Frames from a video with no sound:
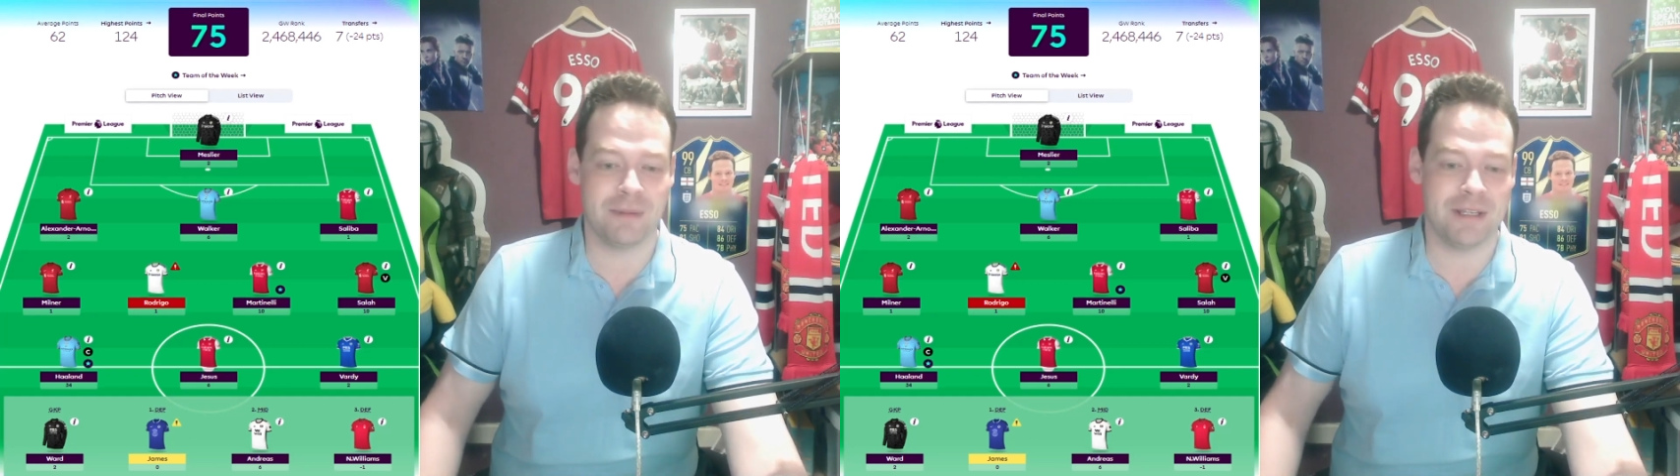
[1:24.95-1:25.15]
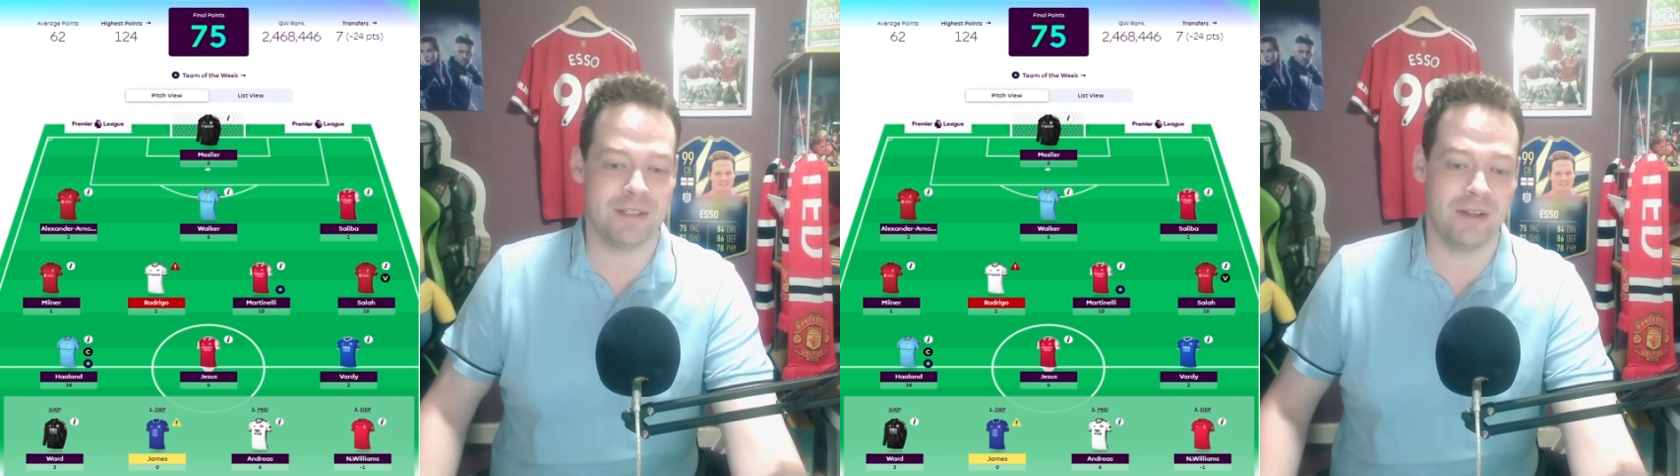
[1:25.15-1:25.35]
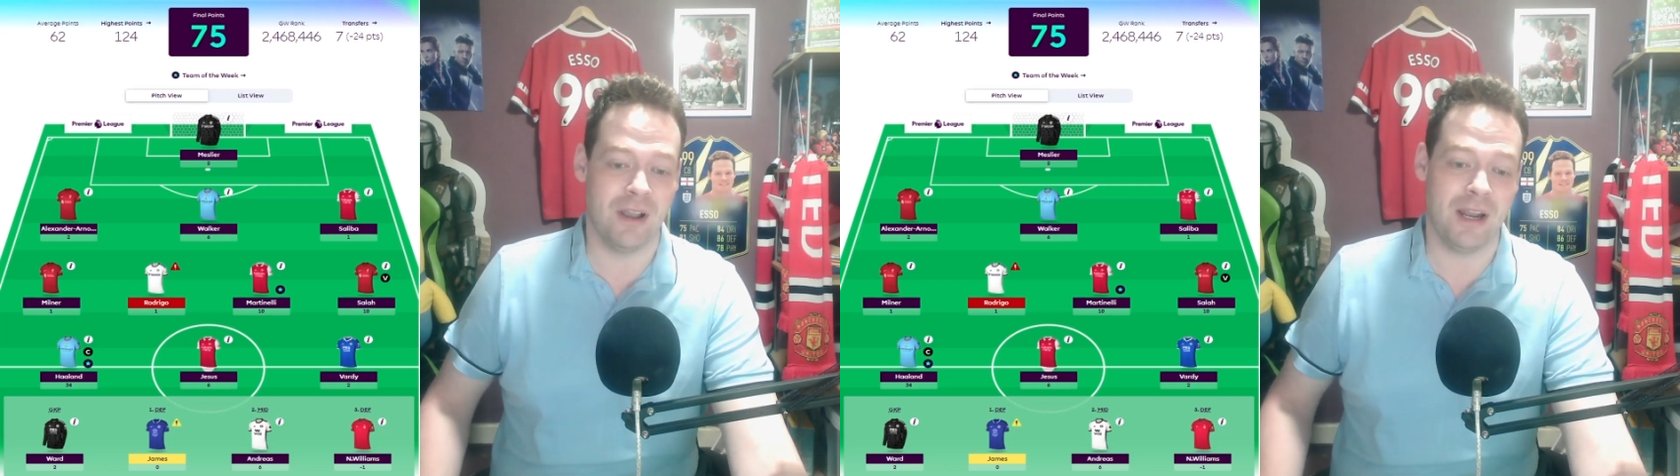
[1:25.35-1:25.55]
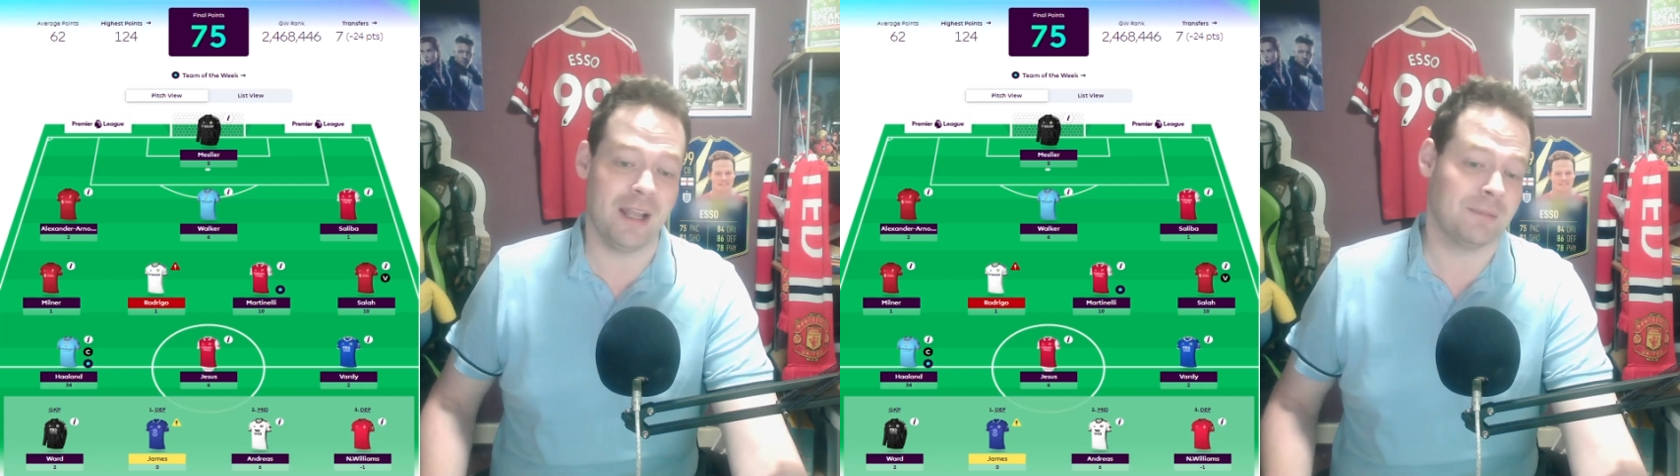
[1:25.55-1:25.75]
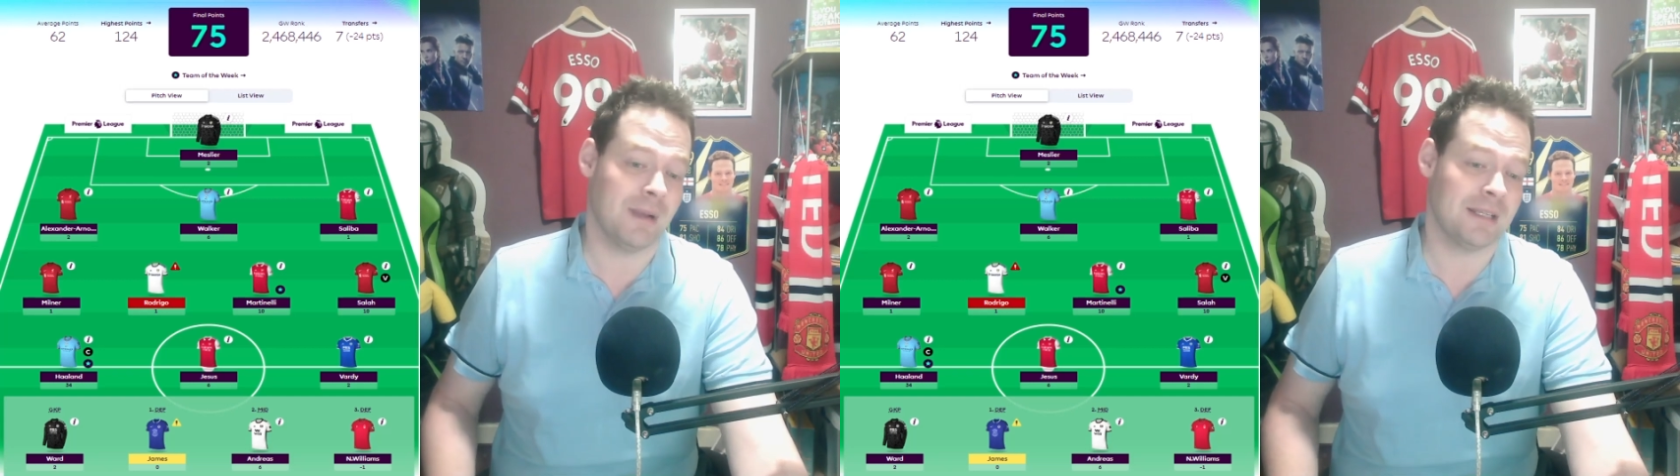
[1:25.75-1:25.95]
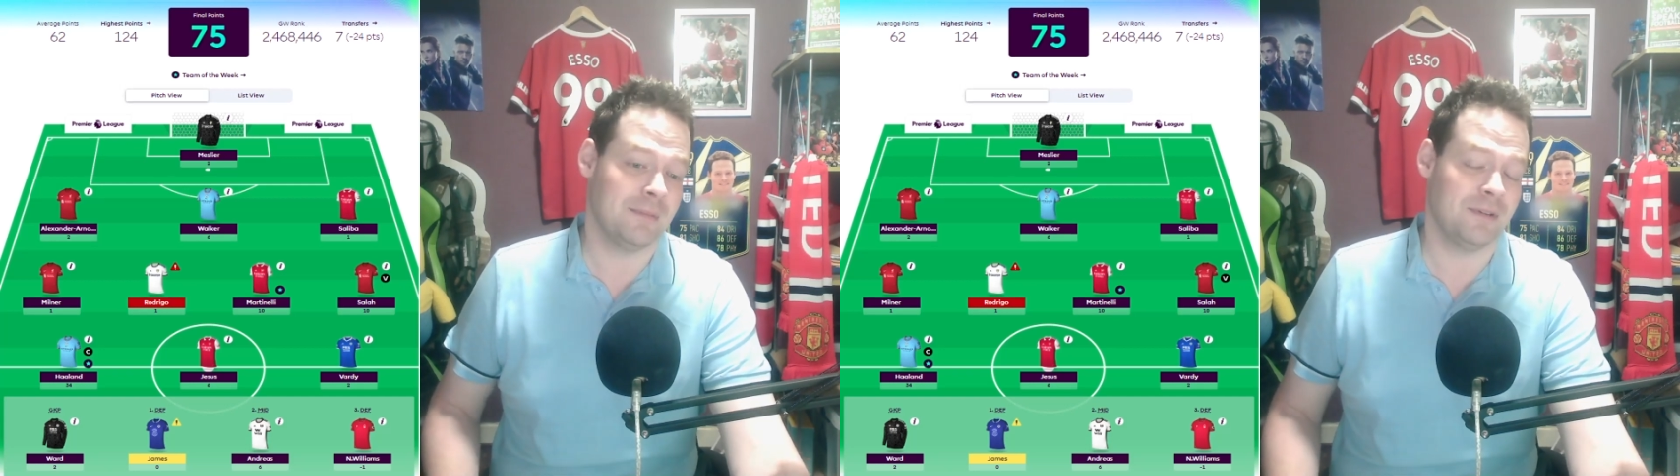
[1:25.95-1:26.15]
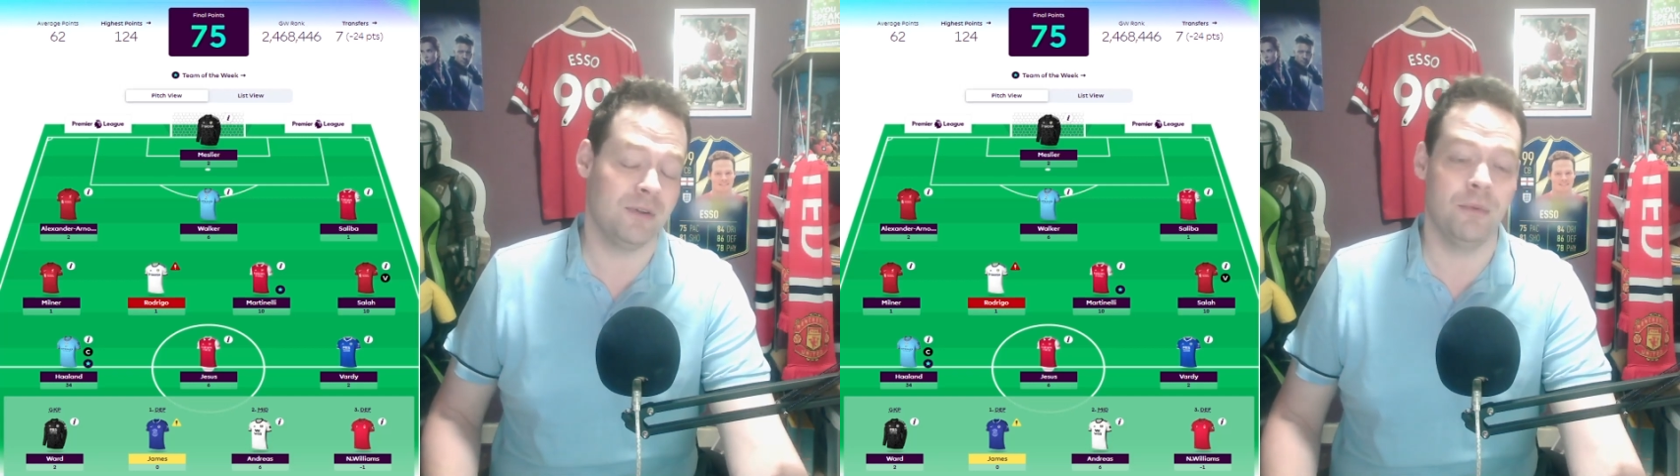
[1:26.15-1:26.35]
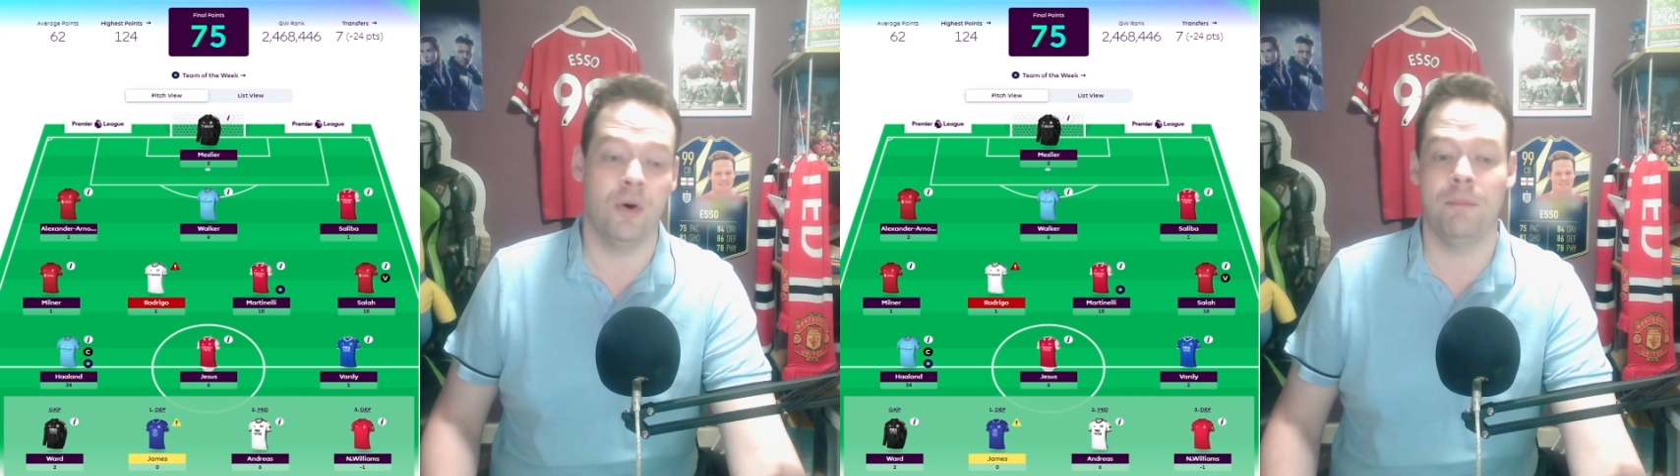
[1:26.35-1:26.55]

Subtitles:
Manchester United, I expect him to do more.